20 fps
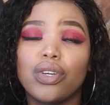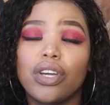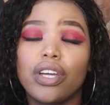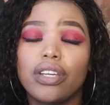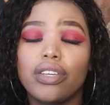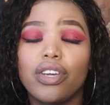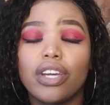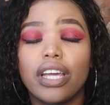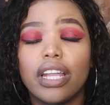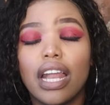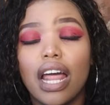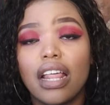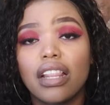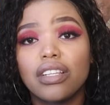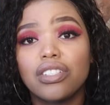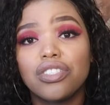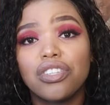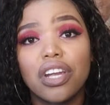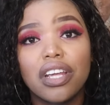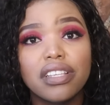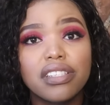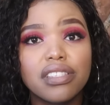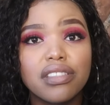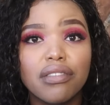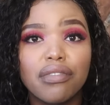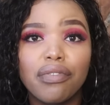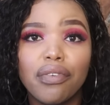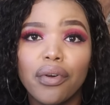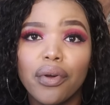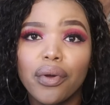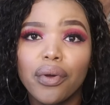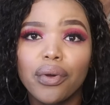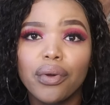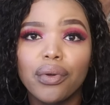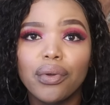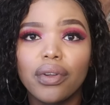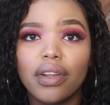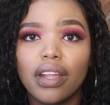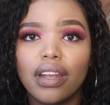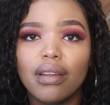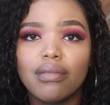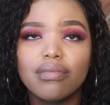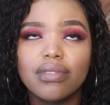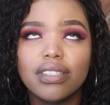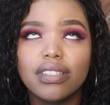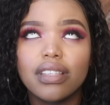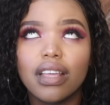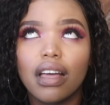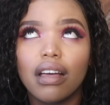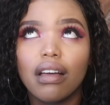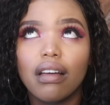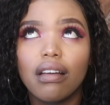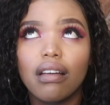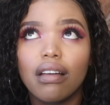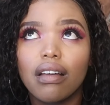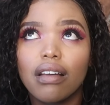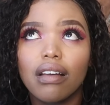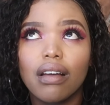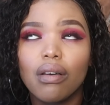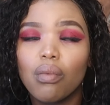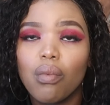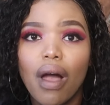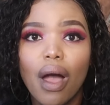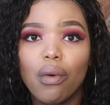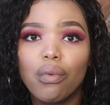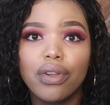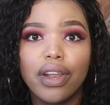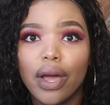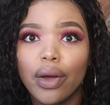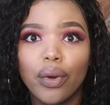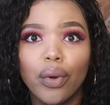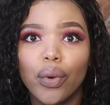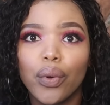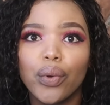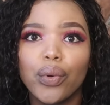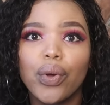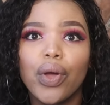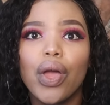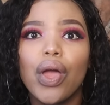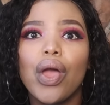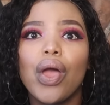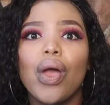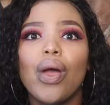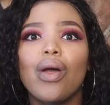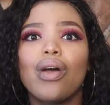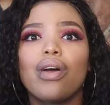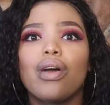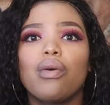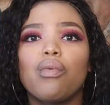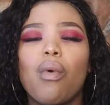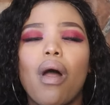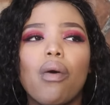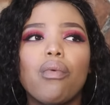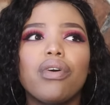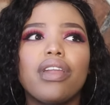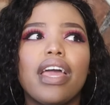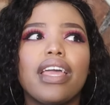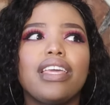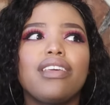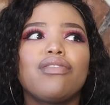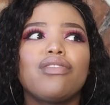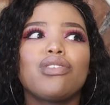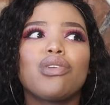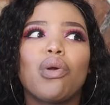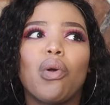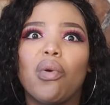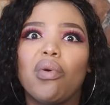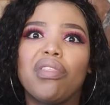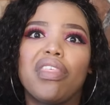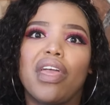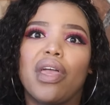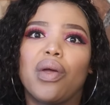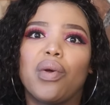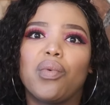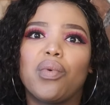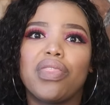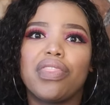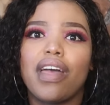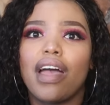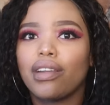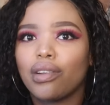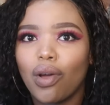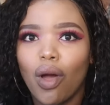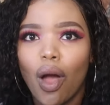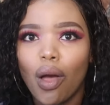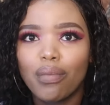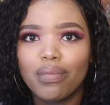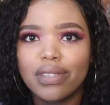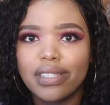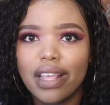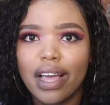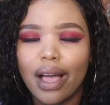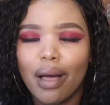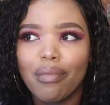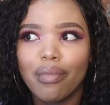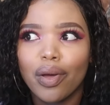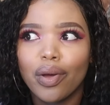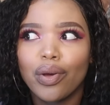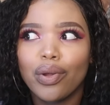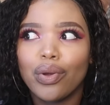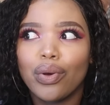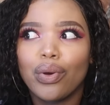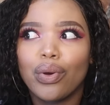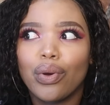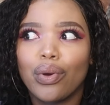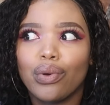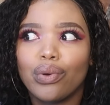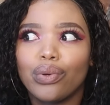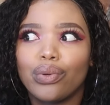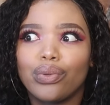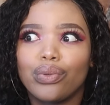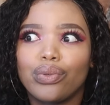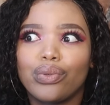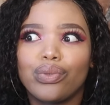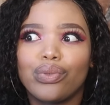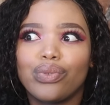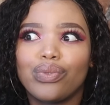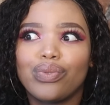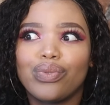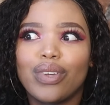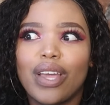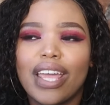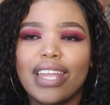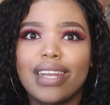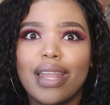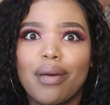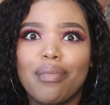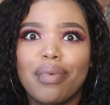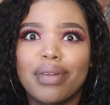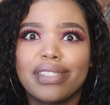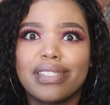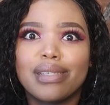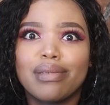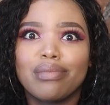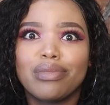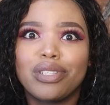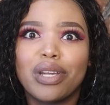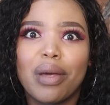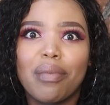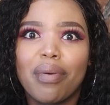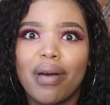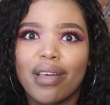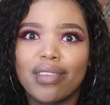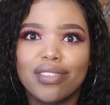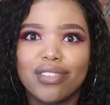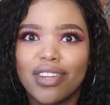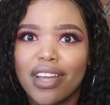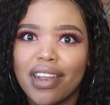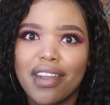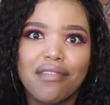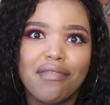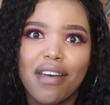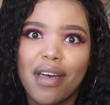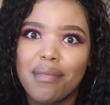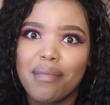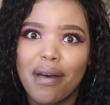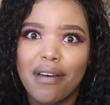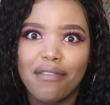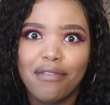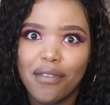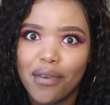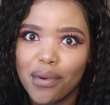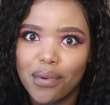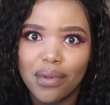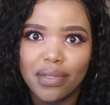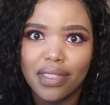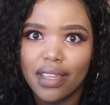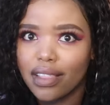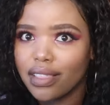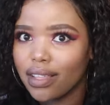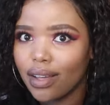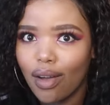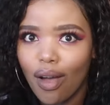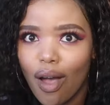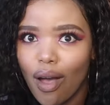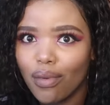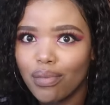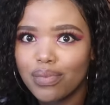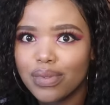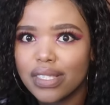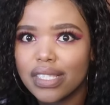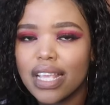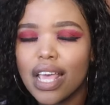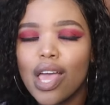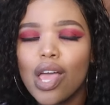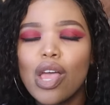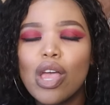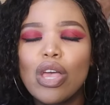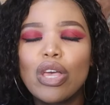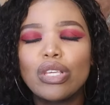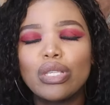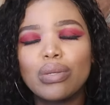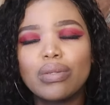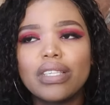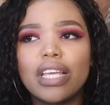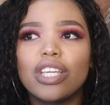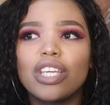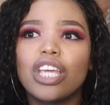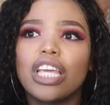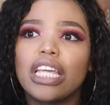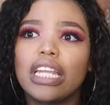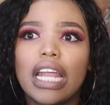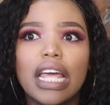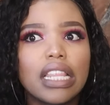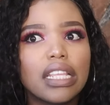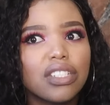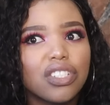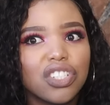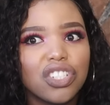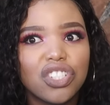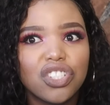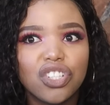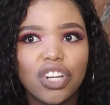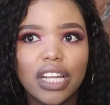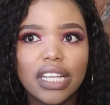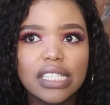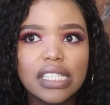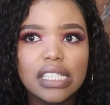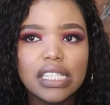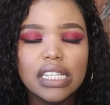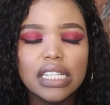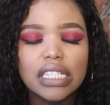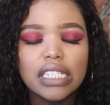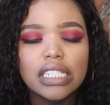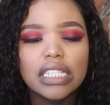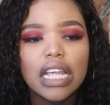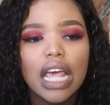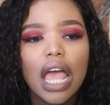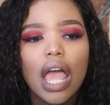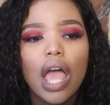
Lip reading: You can either trace the phone. And I'm just like, oh, why would I go? Why would I even go there without cops? Like, I'm not going to go end up at some trap house trying to find my phone without the cops. So he's like, you can either just chase it